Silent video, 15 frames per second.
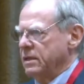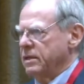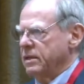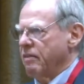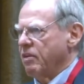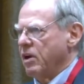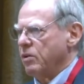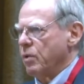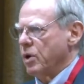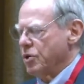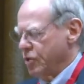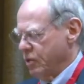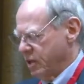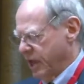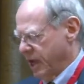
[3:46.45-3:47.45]

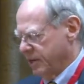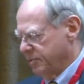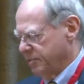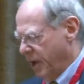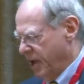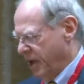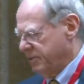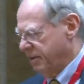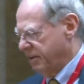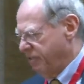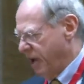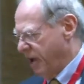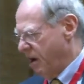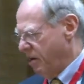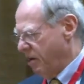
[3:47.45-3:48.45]
evaluation takes place, a
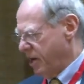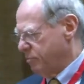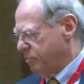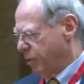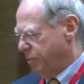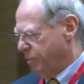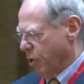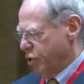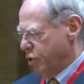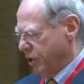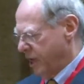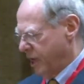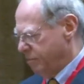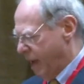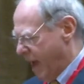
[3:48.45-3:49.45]
fair and
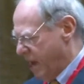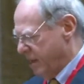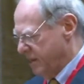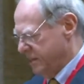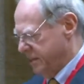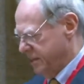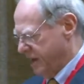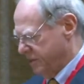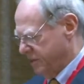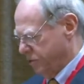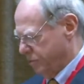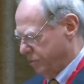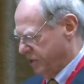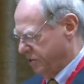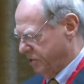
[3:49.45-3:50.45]
proportionate balance has to
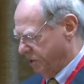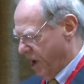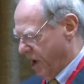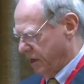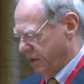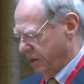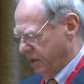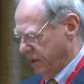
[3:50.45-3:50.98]
be struck